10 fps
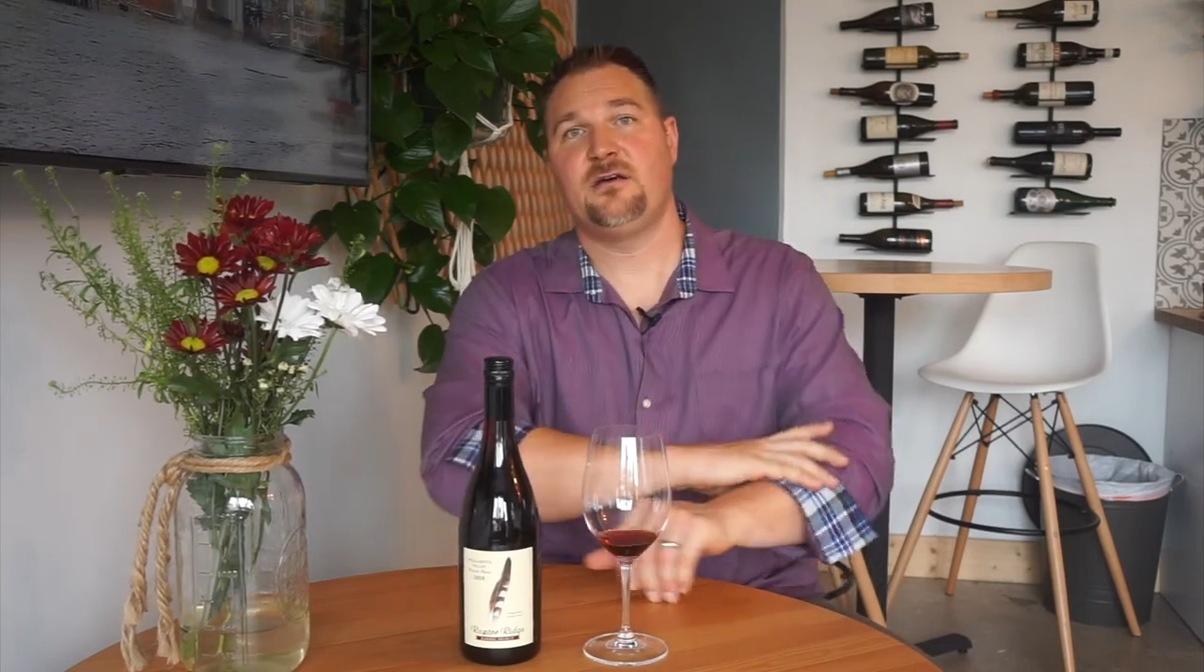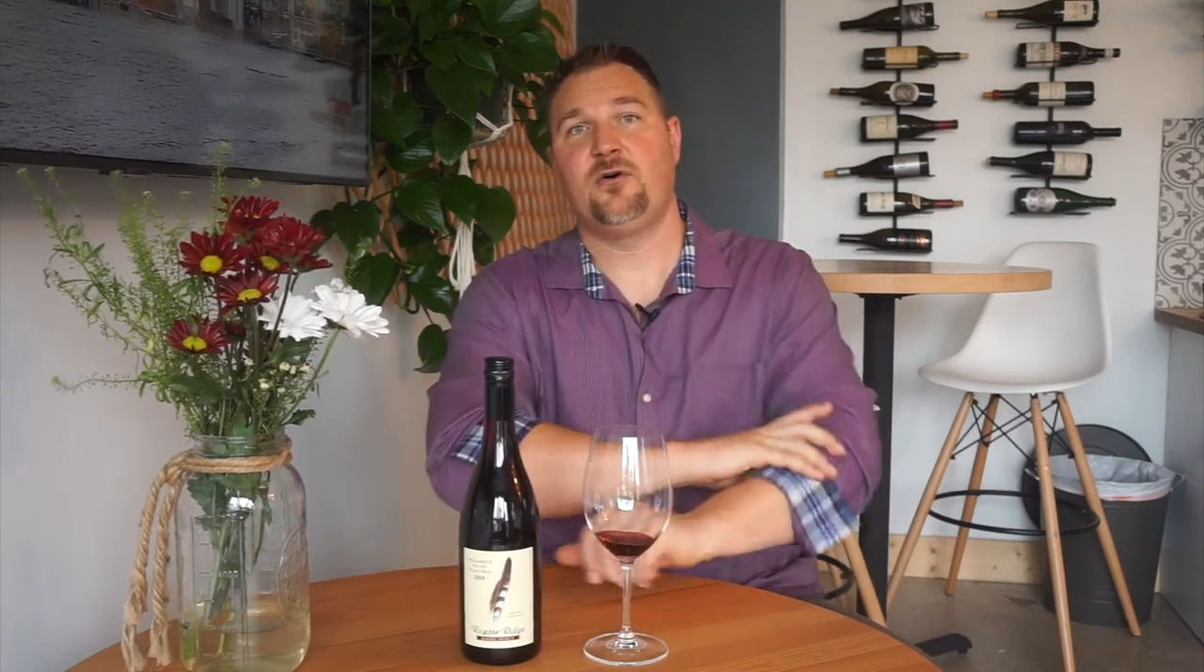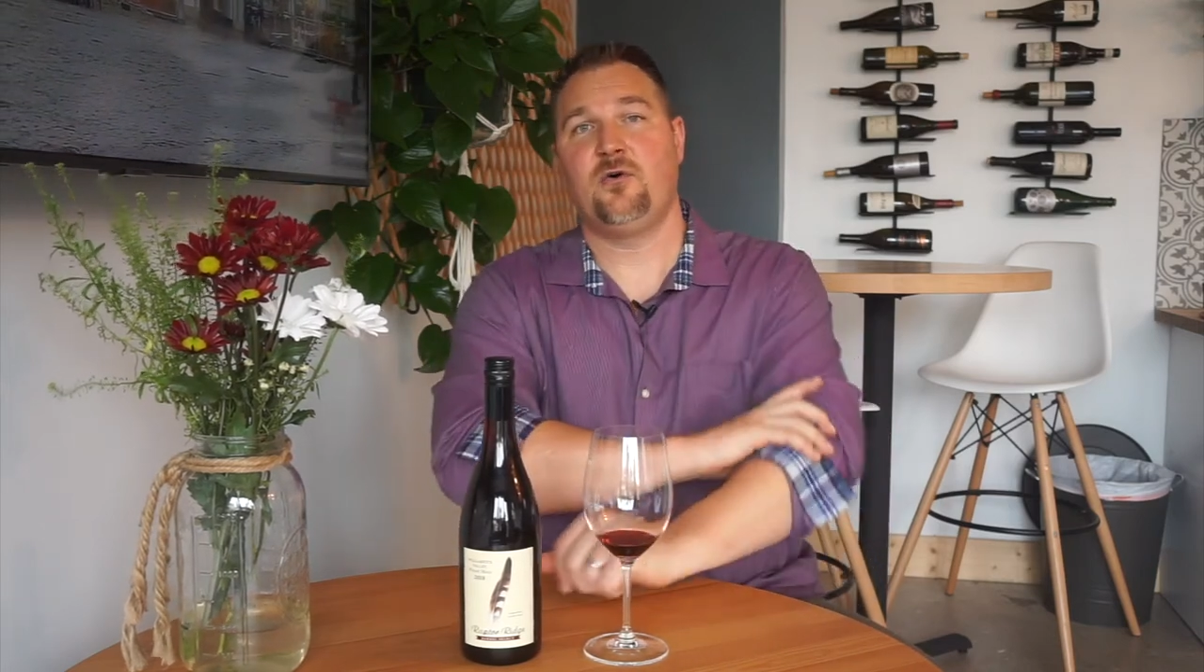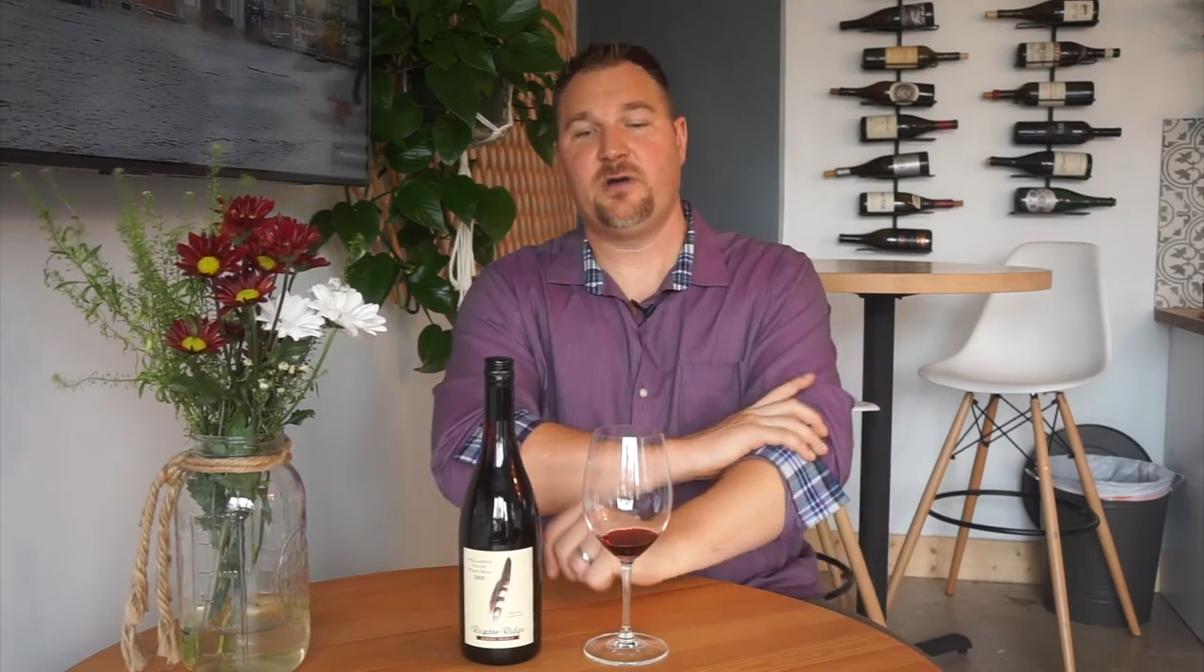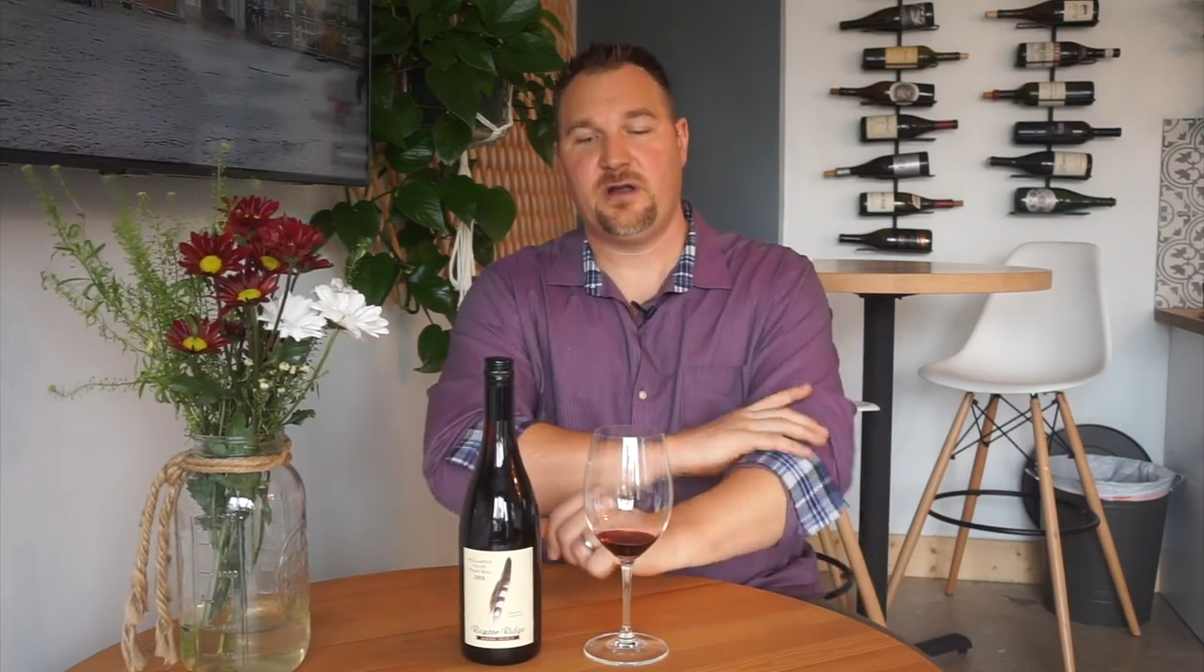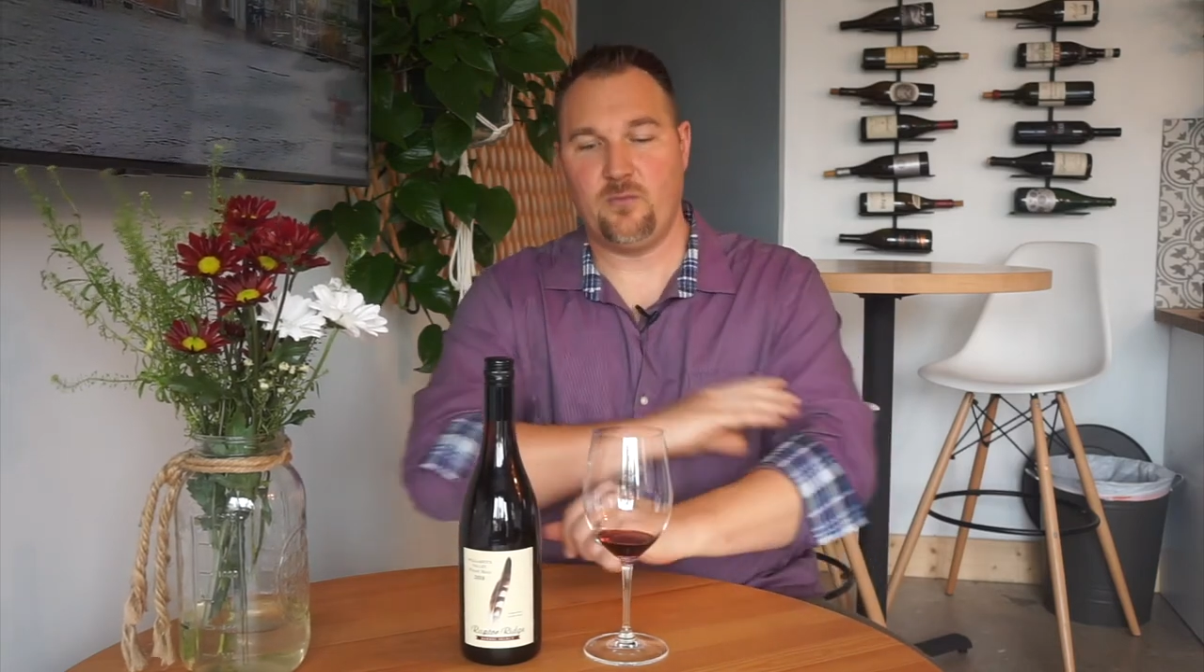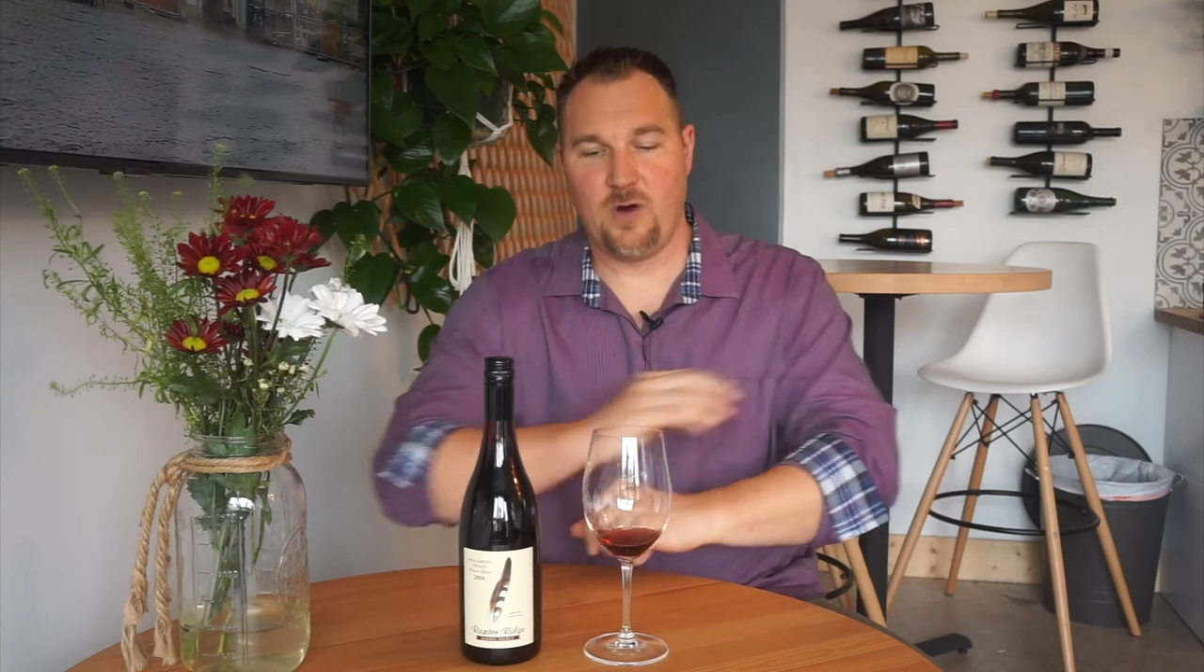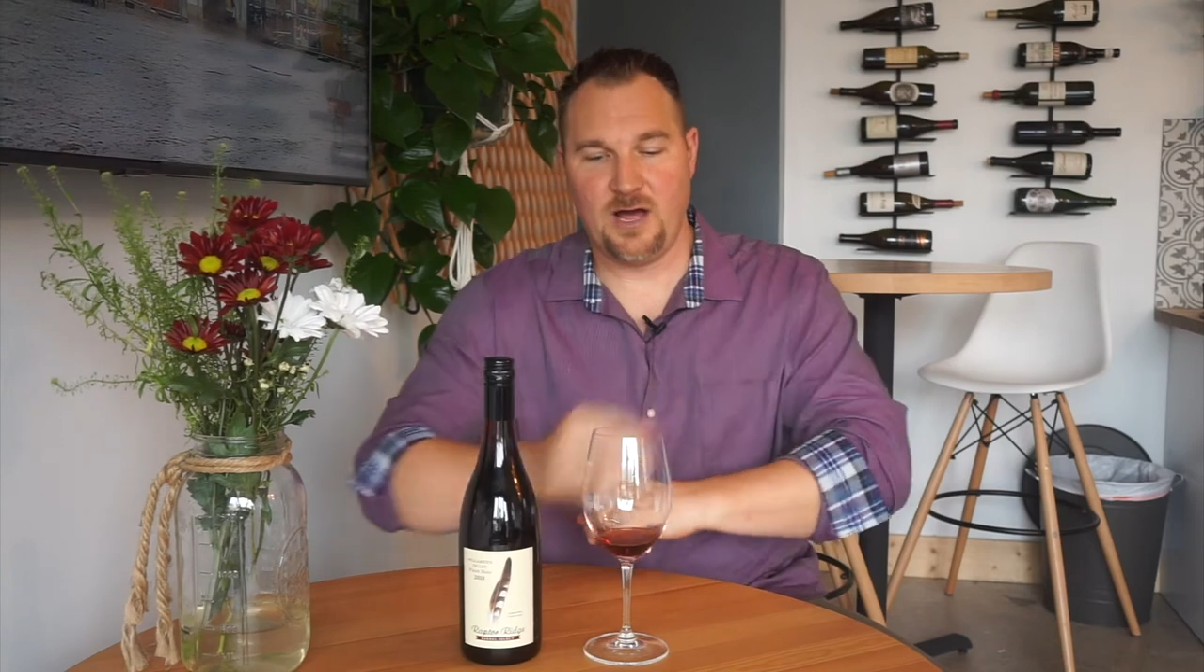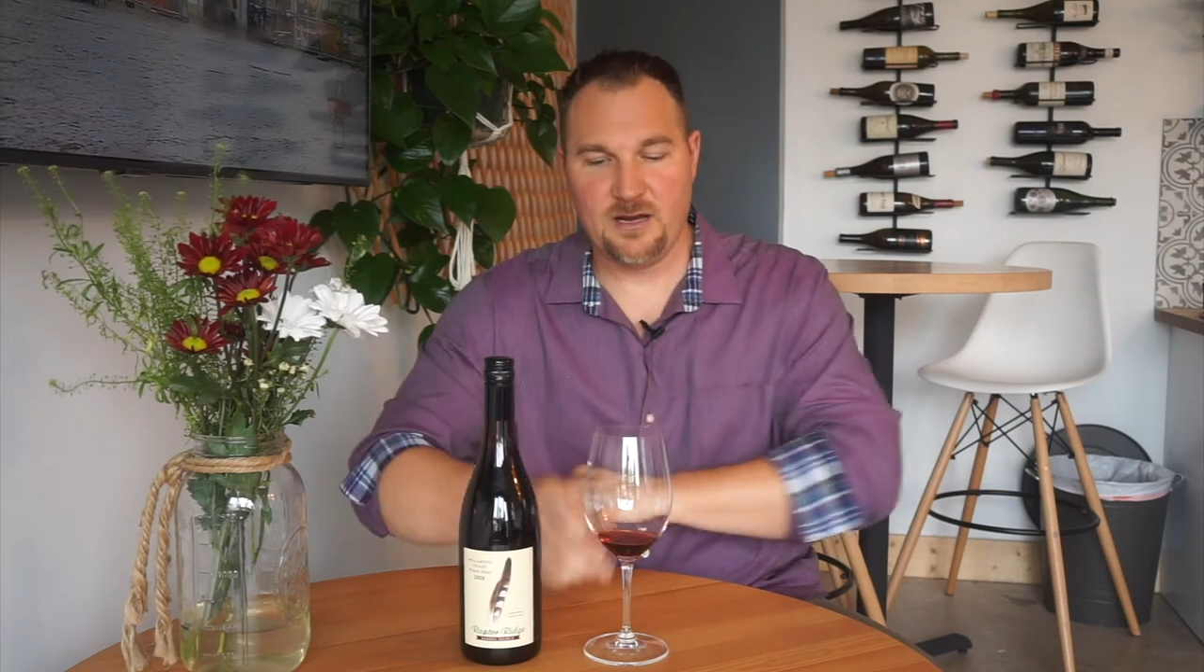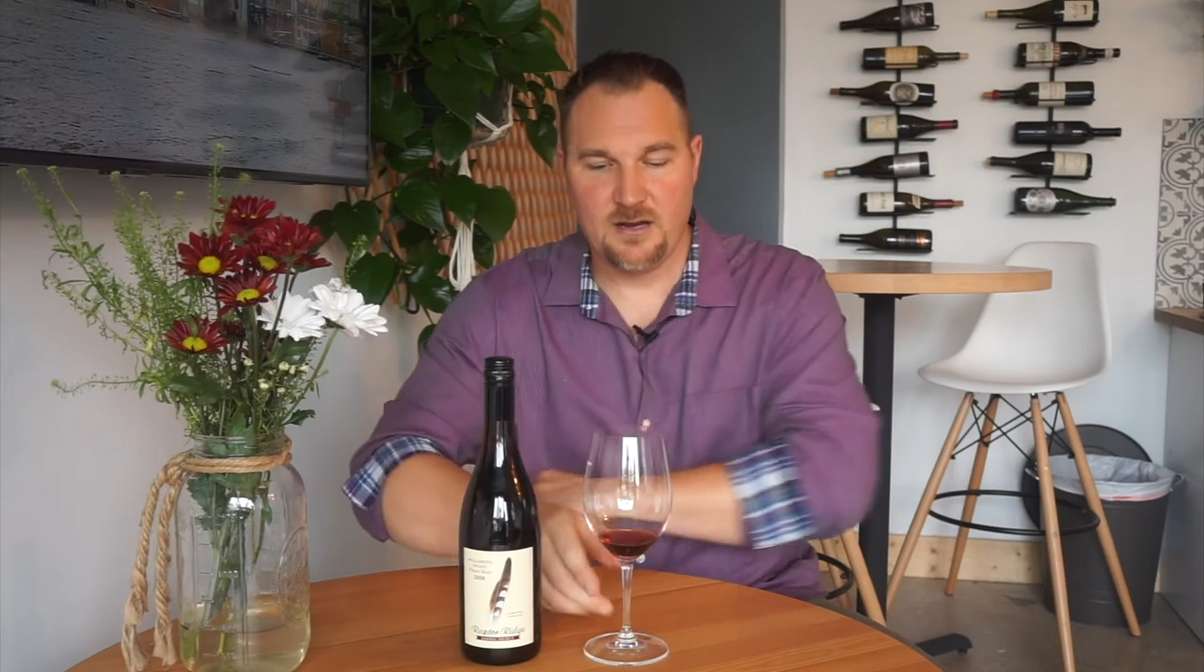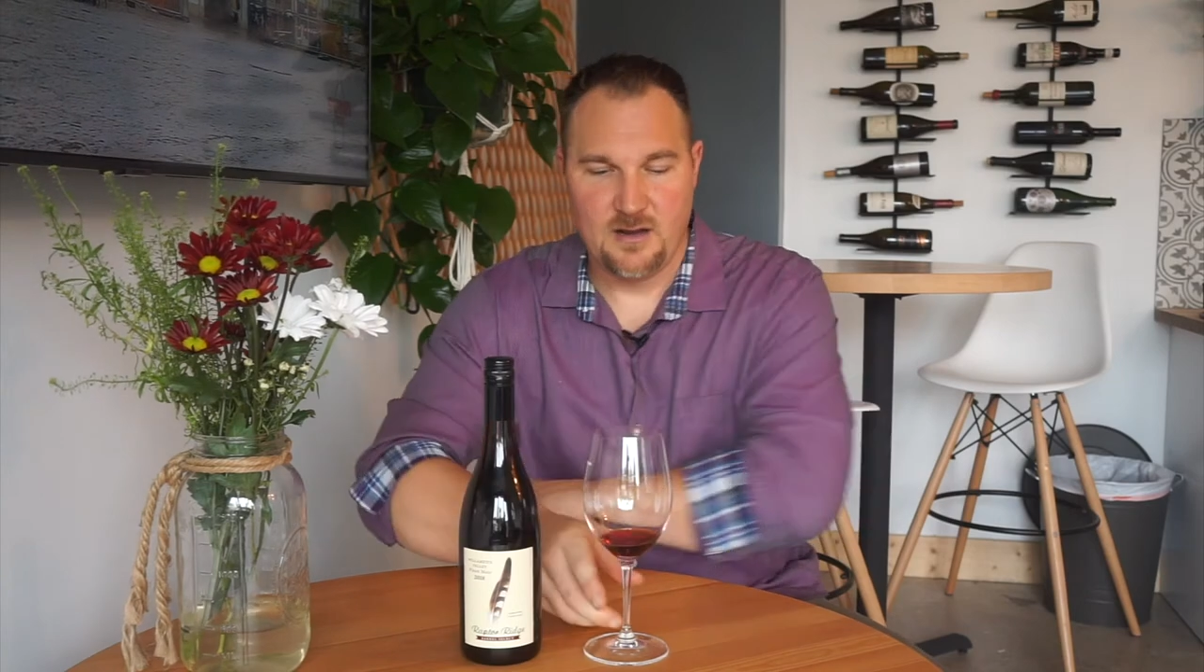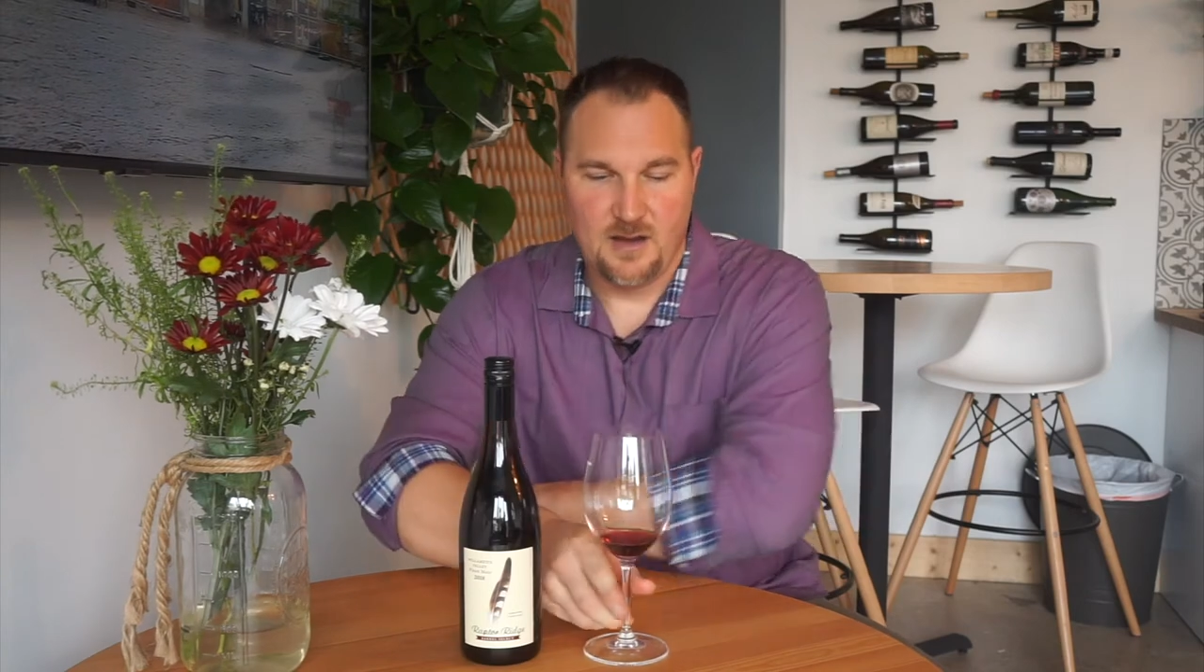Oregon wine.